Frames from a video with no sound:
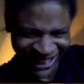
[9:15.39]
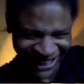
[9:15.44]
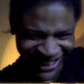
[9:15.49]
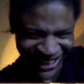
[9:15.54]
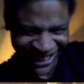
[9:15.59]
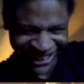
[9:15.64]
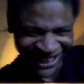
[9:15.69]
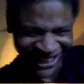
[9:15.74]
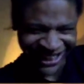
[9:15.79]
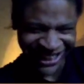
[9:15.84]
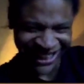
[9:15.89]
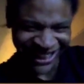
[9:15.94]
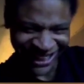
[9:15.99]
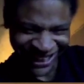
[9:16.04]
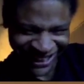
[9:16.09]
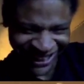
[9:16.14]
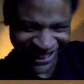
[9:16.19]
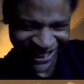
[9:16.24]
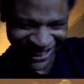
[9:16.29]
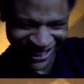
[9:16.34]
That nigga
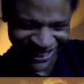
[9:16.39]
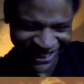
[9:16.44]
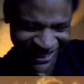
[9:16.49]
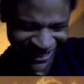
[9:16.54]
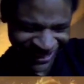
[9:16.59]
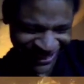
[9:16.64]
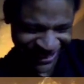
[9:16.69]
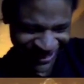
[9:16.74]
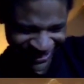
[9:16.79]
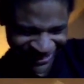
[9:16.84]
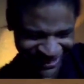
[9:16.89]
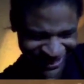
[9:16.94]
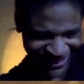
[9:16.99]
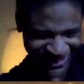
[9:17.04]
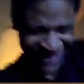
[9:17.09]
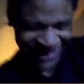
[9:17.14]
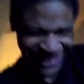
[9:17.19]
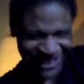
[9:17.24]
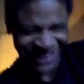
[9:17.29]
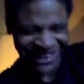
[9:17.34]
died on the
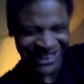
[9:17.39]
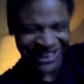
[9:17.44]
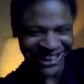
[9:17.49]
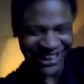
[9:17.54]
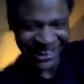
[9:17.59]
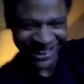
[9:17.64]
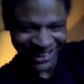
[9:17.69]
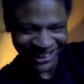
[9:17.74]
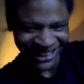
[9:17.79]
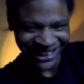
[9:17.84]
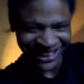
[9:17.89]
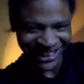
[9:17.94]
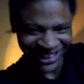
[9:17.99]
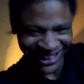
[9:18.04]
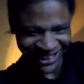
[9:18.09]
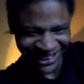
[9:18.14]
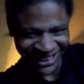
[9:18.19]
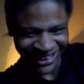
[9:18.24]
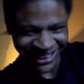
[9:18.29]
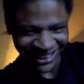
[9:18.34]
17th, nigga.
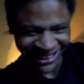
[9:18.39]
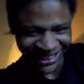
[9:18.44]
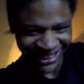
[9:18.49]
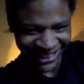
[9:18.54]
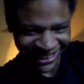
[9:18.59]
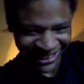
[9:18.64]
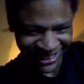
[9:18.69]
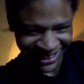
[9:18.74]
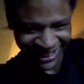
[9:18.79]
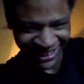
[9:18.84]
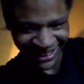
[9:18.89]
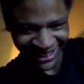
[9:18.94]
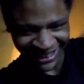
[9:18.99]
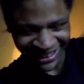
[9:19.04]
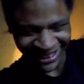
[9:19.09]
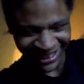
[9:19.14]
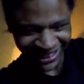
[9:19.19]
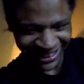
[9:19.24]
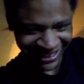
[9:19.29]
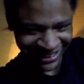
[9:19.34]

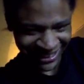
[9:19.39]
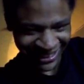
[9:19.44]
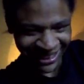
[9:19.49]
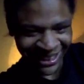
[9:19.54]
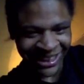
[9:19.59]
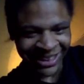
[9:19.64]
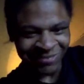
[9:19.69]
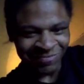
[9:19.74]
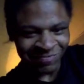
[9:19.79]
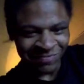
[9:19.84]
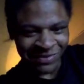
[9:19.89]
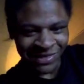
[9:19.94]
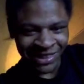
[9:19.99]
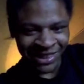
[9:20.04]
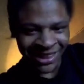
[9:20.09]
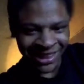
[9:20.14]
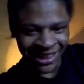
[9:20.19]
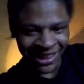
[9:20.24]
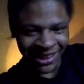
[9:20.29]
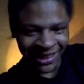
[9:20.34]
Fuck right away.
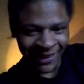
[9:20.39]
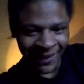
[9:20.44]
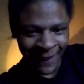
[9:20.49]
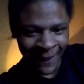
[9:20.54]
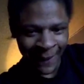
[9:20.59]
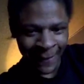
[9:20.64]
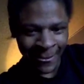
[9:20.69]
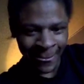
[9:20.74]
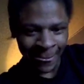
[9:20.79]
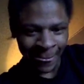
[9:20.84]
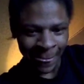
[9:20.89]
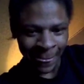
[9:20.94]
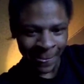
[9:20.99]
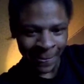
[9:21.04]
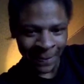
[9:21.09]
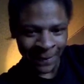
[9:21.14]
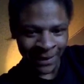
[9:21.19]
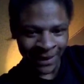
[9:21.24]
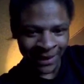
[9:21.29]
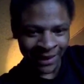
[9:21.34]
Fuck is
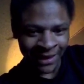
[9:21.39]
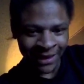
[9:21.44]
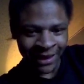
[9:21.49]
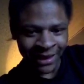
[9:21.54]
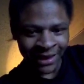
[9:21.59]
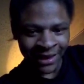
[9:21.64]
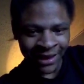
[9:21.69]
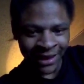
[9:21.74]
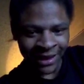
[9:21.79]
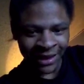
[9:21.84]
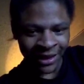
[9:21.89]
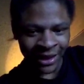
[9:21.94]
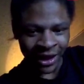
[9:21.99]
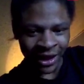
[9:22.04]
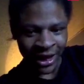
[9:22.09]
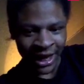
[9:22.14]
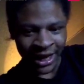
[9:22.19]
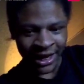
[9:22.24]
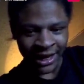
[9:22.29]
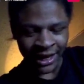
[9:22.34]
wrong with that nigga? Yo, man?
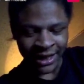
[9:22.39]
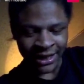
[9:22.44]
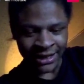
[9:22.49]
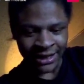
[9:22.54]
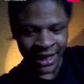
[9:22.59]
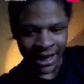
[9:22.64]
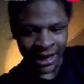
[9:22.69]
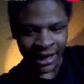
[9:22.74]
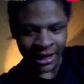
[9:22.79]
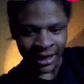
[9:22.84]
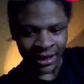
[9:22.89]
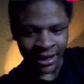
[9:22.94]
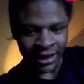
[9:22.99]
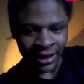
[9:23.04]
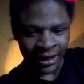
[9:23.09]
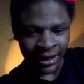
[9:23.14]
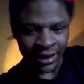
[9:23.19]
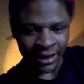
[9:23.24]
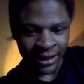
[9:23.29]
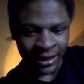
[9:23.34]
that nigga you said. Tell
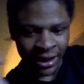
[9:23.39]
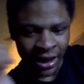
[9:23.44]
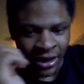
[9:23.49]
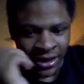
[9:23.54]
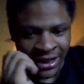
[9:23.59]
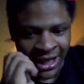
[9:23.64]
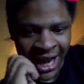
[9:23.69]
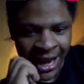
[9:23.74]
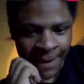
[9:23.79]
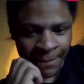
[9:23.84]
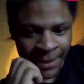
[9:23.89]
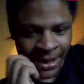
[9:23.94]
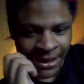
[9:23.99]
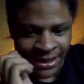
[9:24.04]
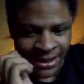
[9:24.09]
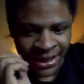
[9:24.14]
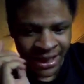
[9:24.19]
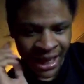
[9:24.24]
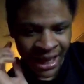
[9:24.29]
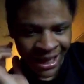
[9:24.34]
your, yo, you better Benny tell
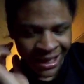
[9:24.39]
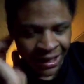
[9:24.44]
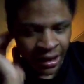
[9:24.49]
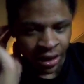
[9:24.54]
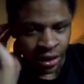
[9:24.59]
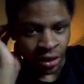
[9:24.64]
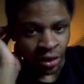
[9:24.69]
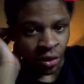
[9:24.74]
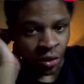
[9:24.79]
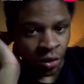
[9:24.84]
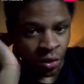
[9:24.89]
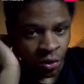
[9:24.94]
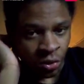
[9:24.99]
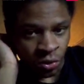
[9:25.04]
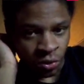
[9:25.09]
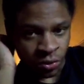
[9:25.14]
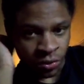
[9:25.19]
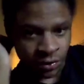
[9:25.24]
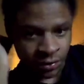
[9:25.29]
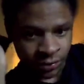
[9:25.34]
your cousin
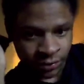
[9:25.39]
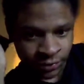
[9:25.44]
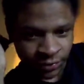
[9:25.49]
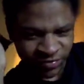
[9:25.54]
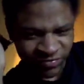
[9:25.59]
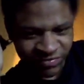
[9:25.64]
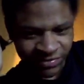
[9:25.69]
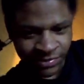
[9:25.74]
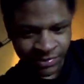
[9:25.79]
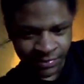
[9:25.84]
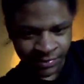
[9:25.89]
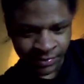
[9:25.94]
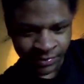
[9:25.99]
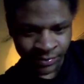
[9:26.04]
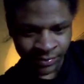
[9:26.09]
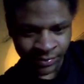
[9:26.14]
Chauncey to chill out.